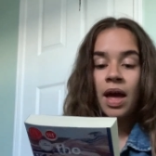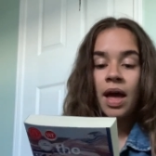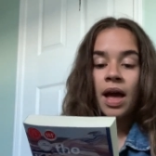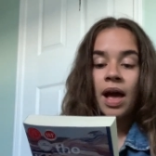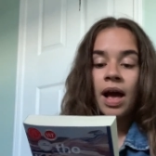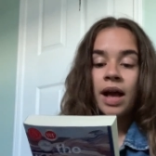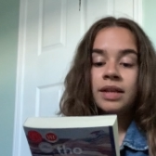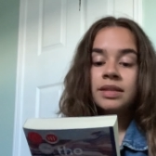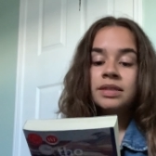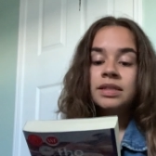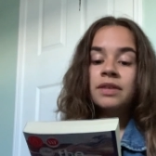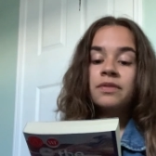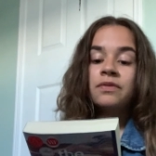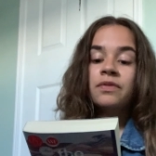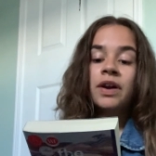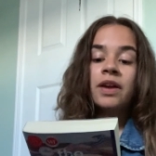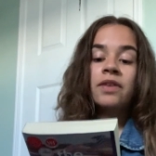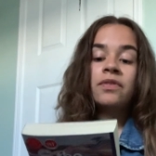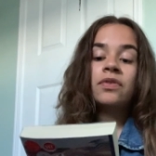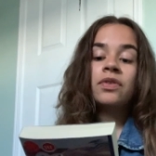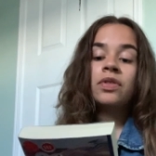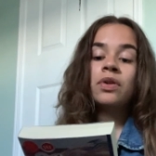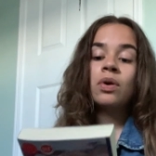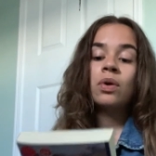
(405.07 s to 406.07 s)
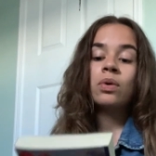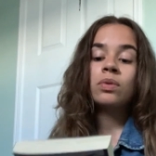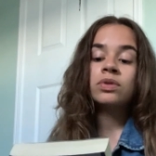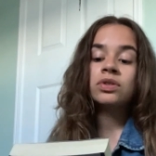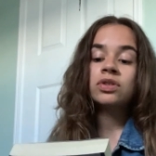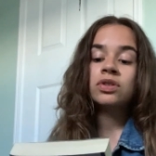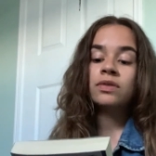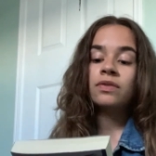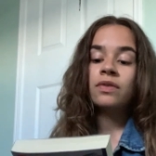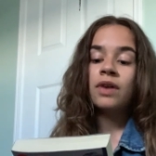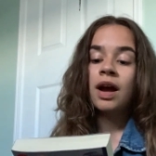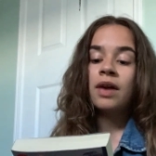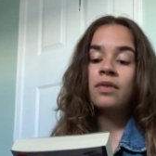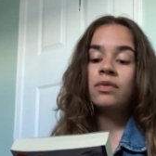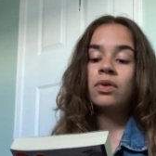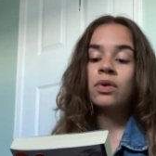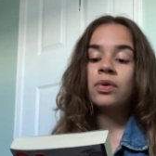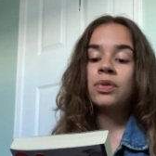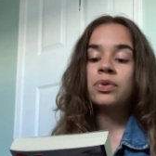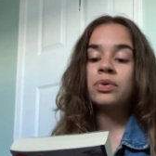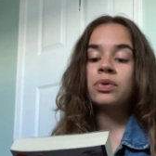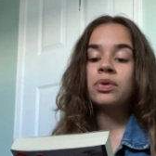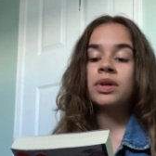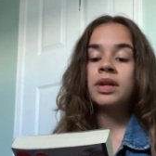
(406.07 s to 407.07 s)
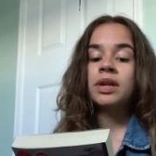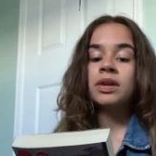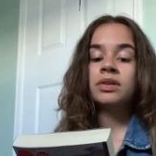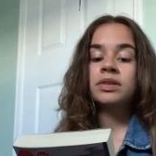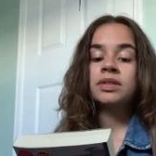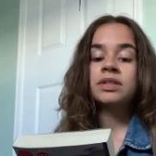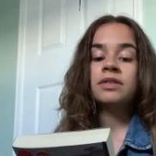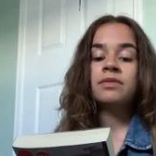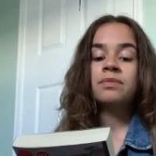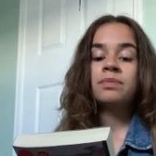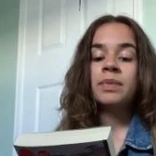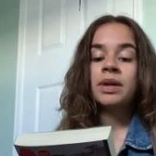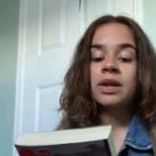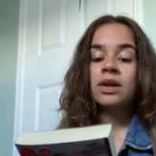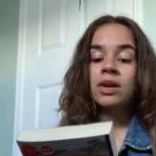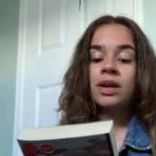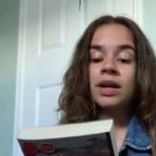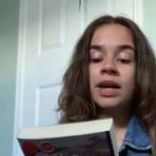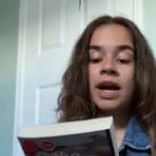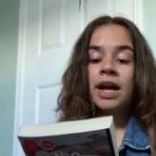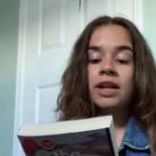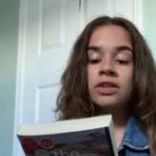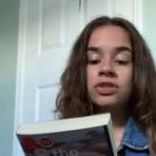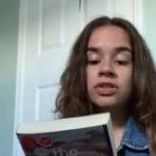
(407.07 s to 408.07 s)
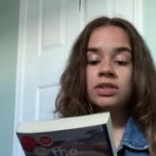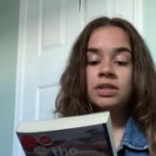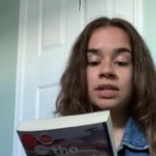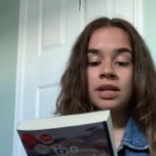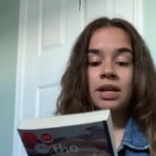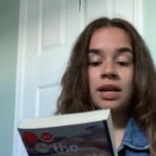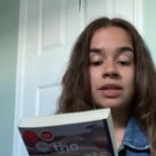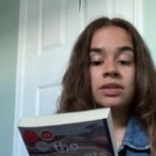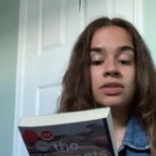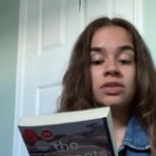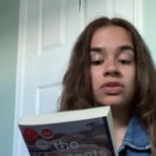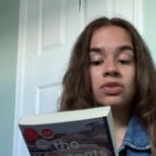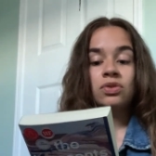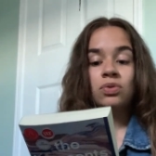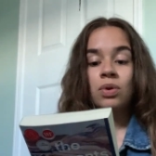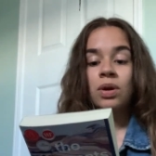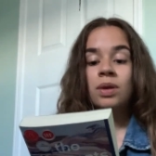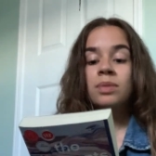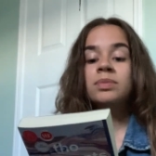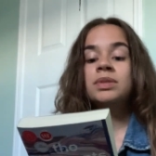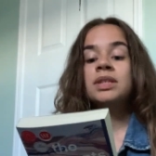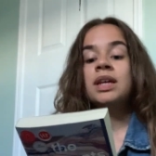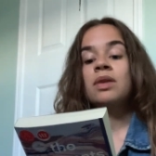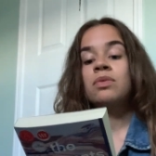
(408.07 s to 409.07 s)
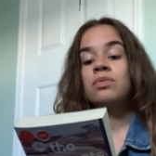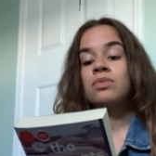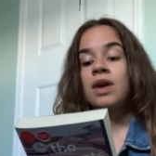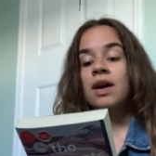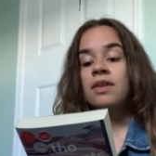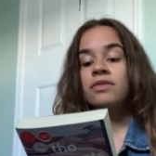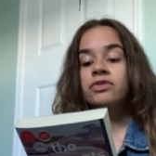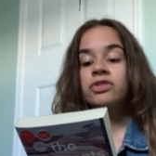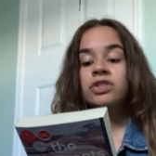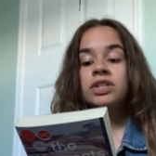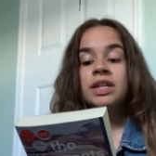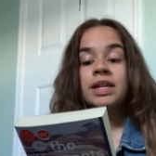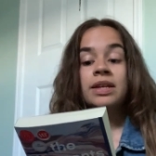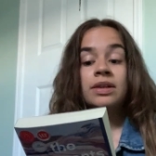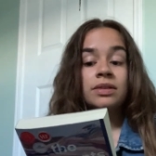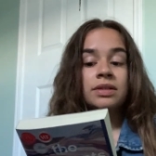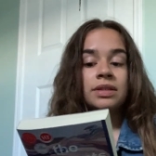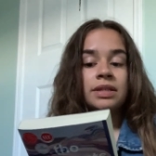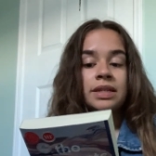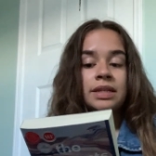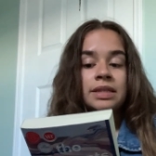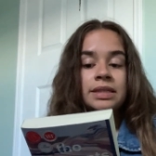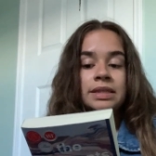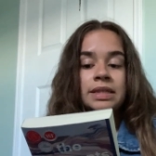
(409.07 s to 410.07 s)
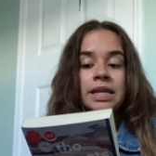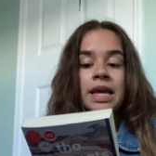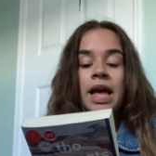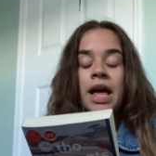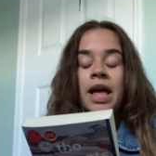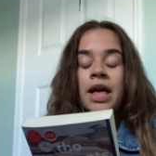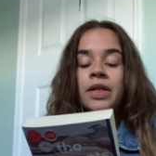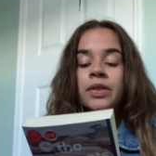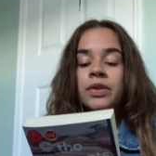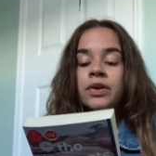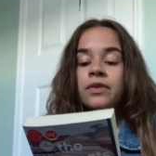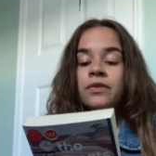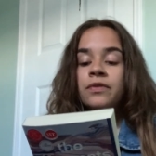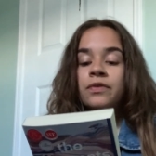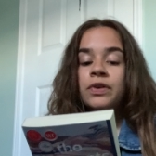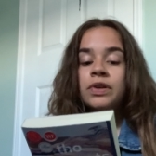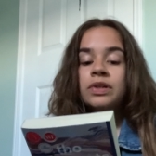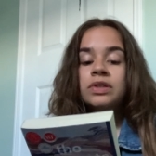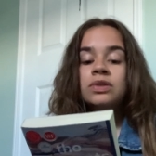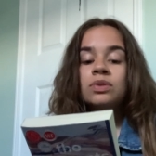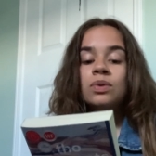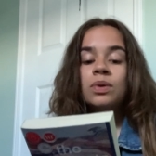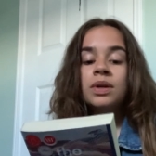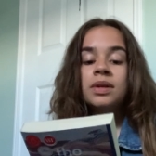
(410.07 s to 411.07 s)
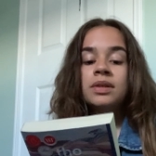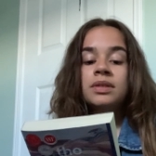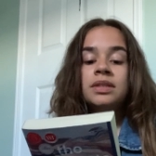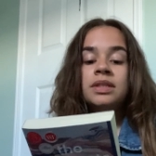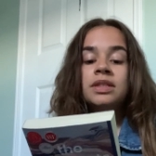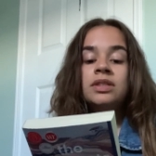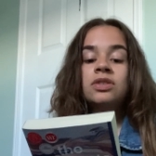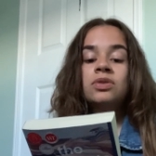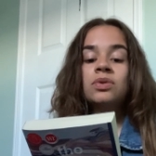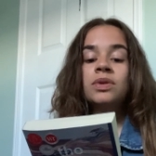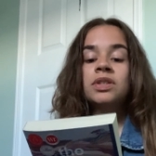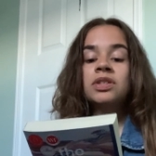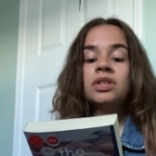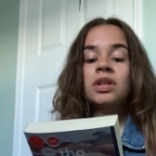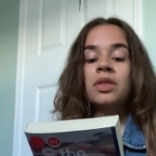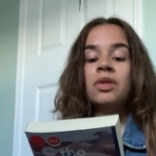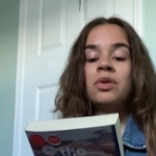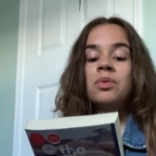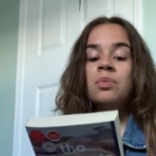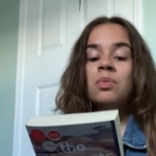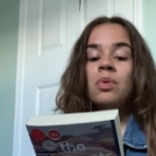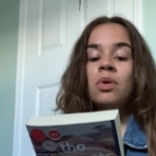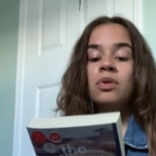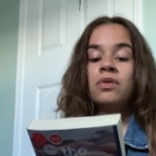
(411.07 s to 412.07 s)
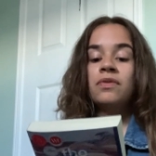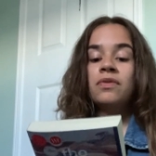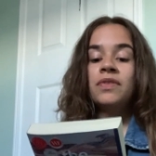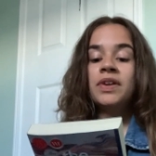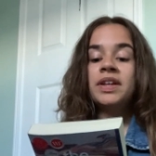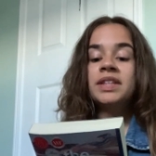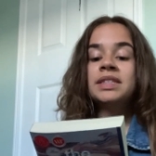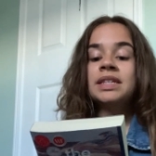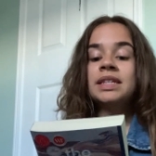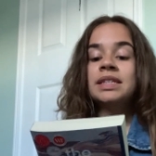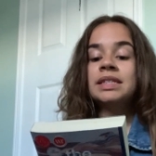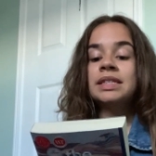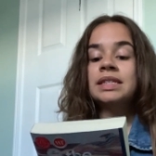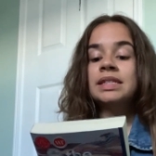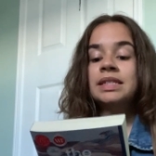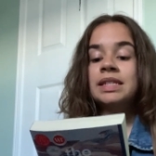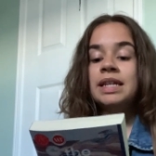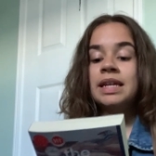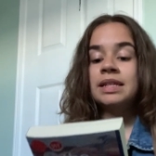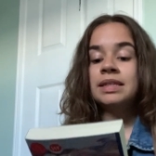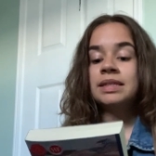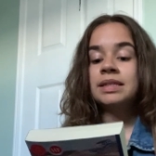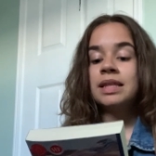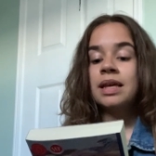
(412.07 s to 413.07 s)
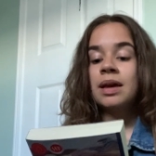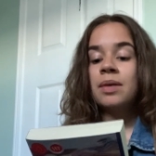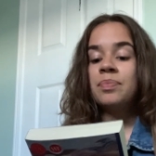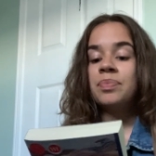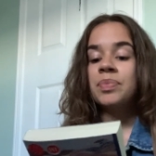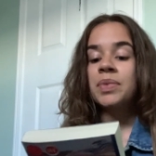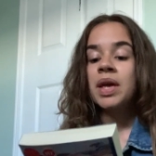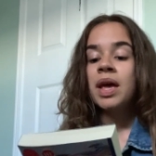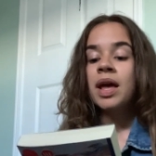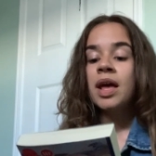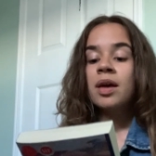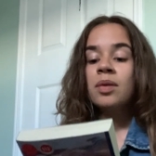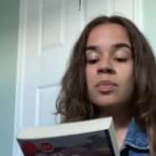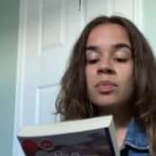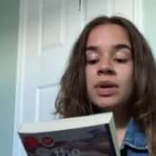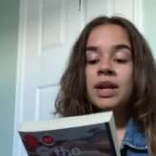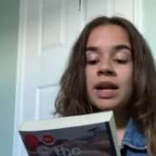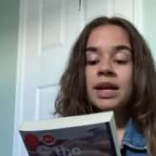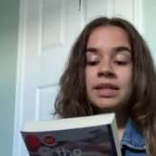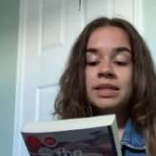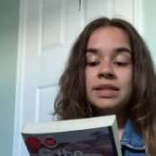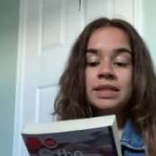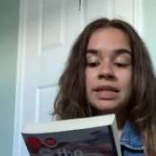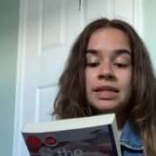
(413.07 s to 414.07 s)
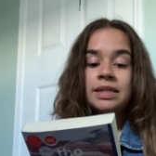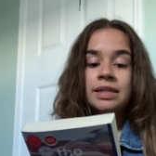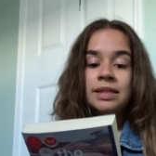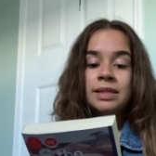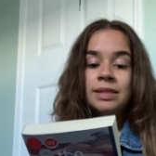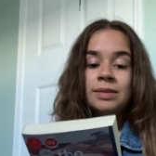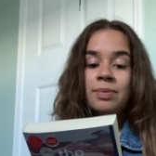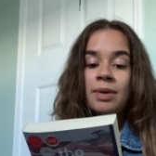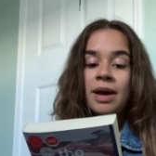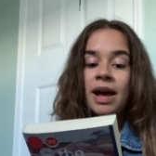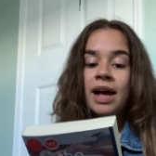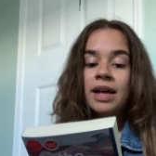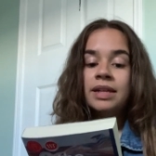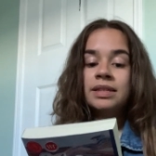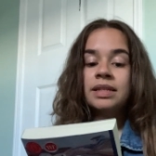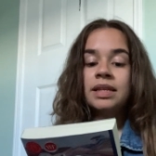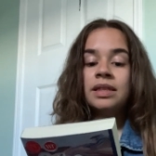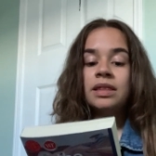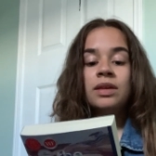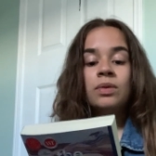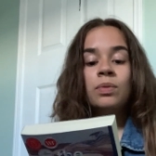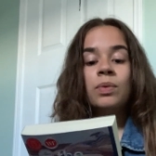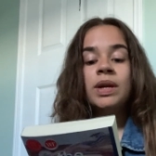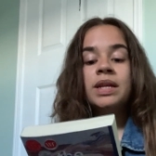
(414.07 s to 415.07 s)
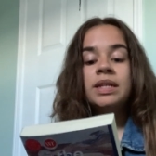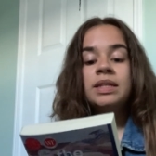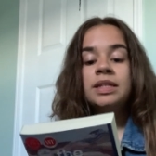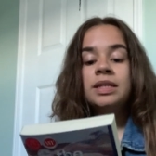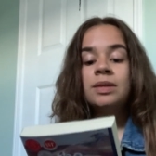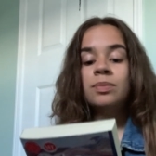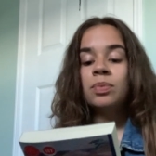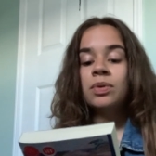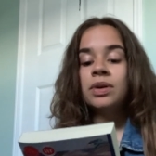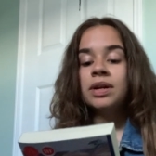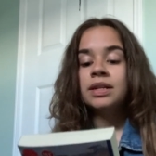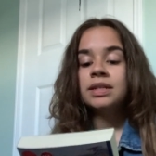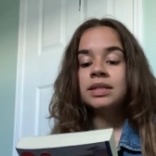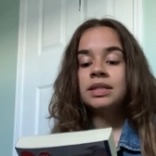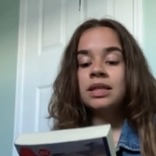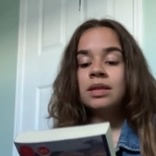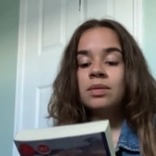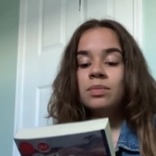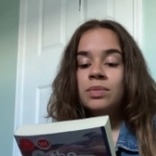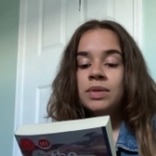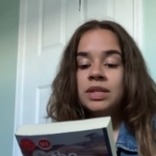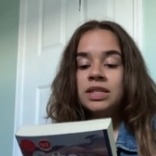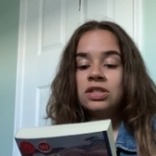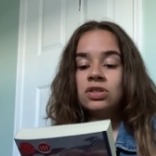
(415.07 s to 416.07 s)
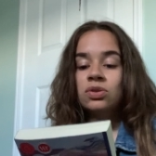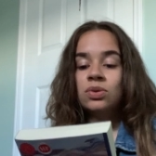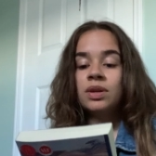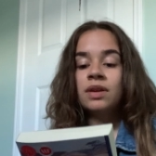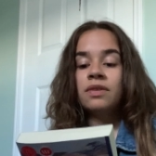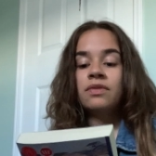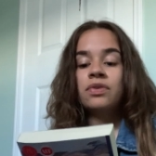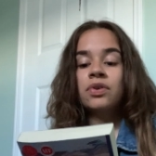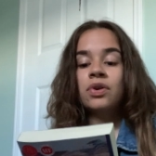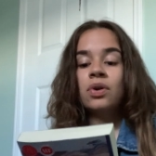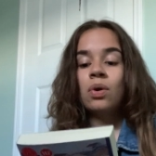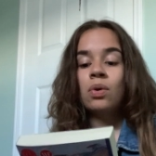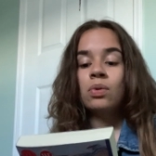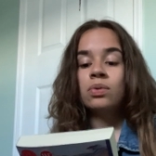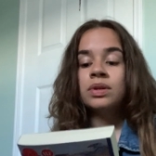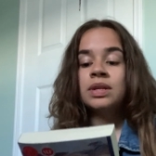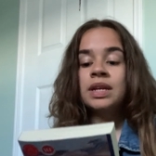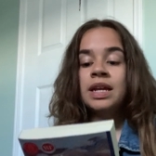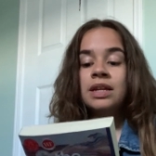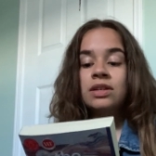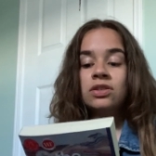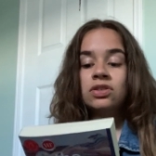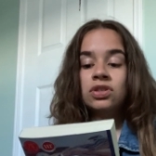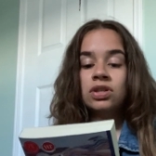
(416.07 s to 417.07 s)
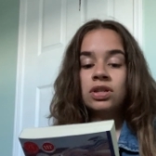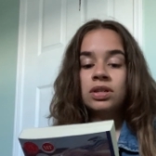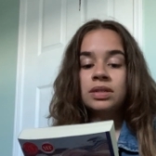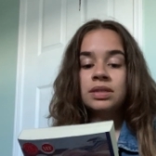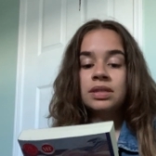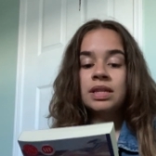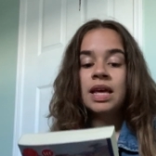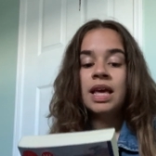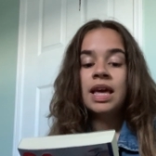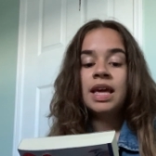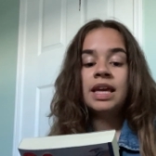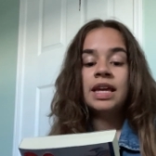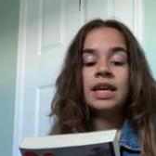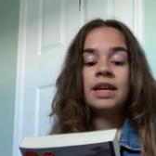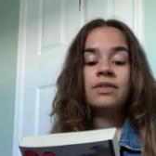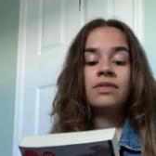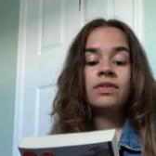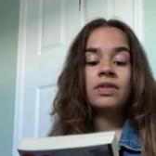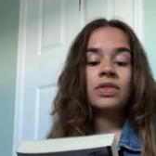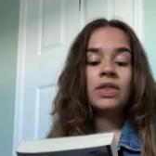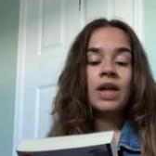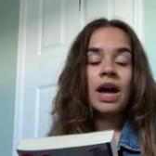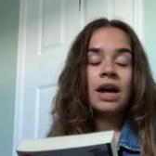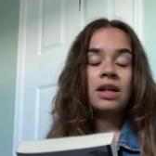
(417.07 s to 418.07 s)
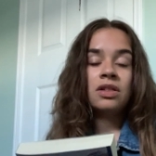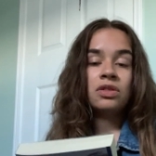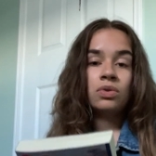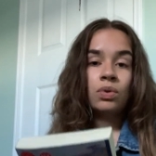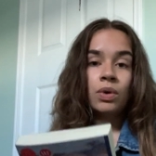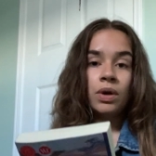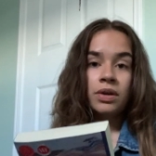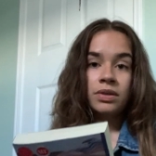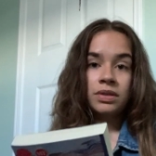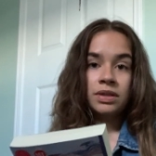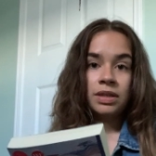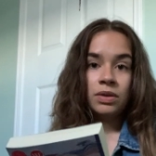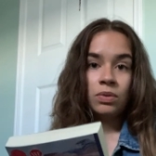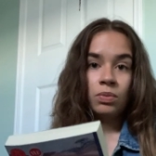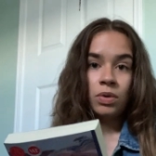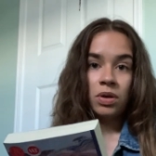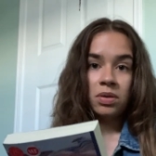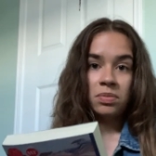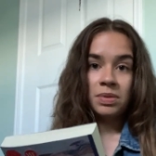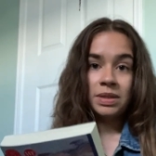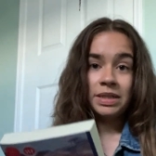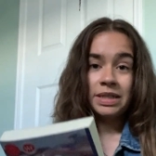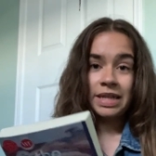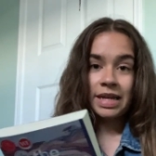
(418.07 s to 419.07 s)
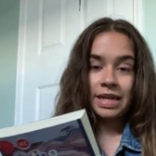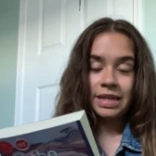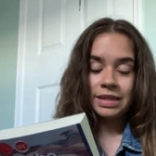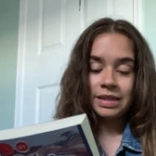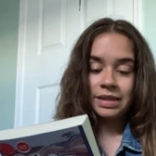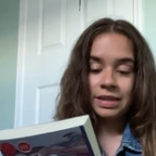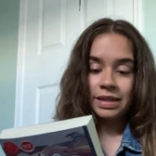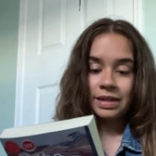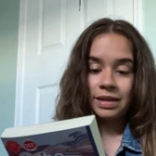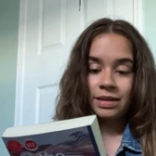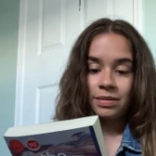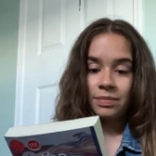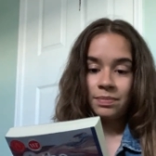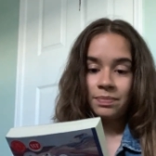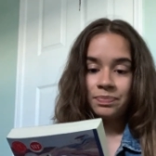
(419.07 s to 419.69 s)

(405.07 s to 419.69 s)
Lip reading: As they fight for their own survival through years of meager catches and storms and ravaging illness, their fierce loyalty to each other motivates and sustains them. But as seasons pass and they wade deeper into the mystery of their own natures, even that loyalty will be tested.